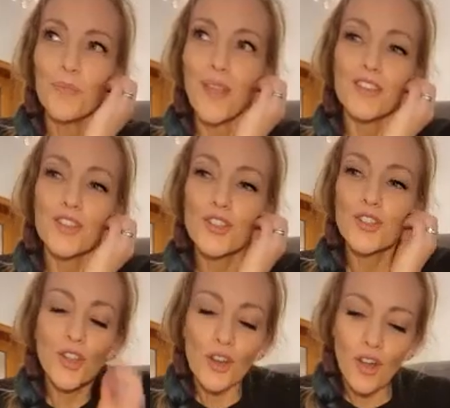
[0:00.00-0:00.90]
to
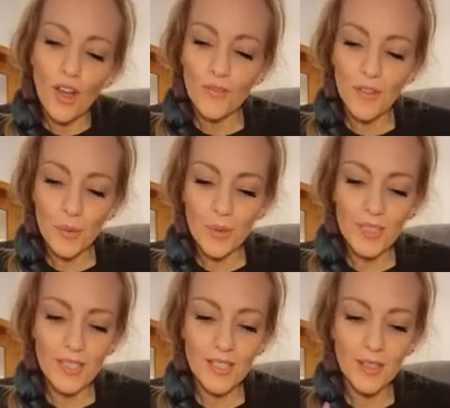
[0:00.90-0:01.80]
start off,
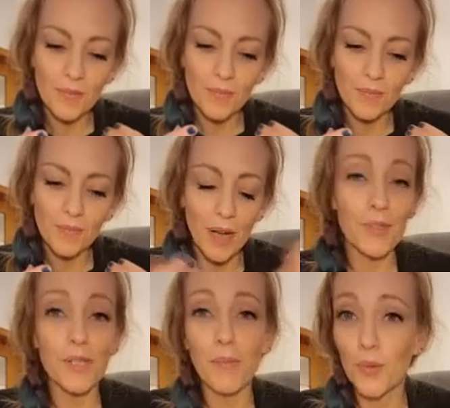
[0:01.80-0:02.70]
I
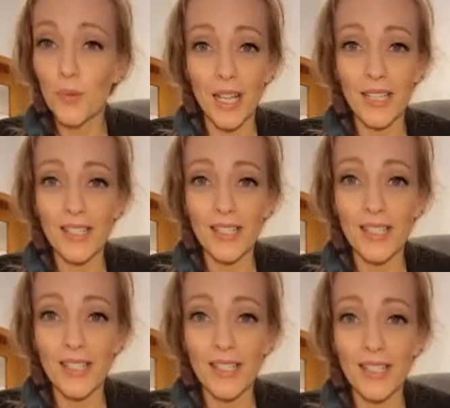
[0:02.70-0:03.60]
was in my 20s.
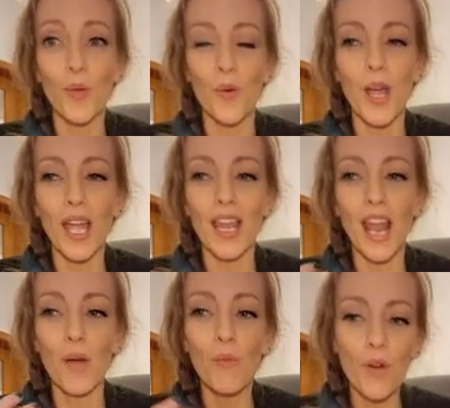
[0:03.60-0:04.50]
So when
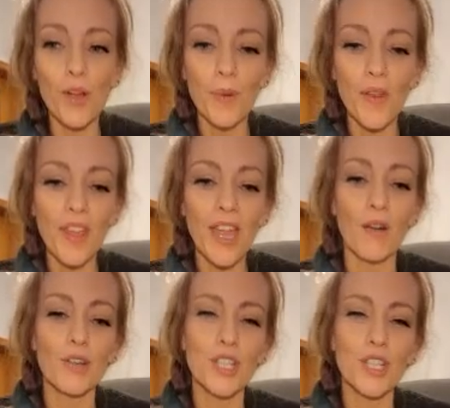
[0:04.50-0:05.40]
I woke up on the
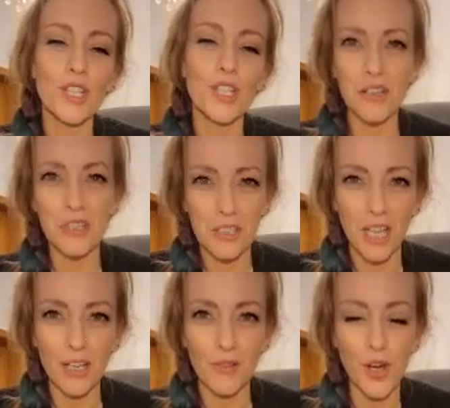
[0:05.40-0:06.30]
couch and my back just
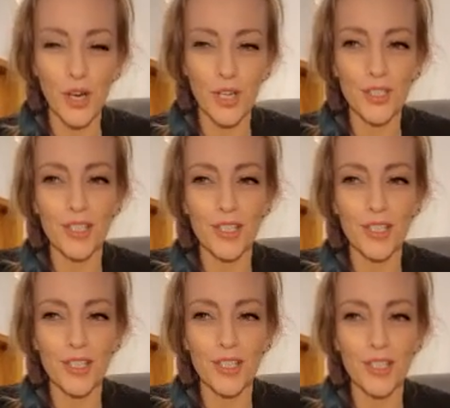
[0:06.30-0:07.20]
kind of hurt,
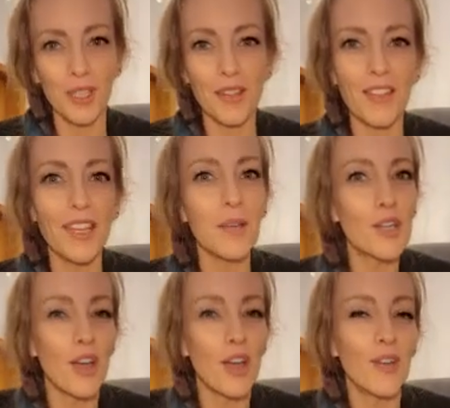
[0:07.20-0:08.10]
wasn't really thinking
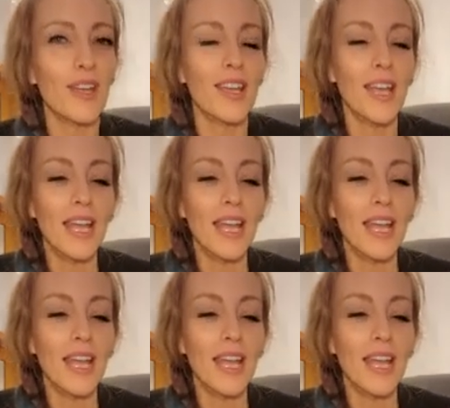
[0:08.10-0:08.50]
much of it.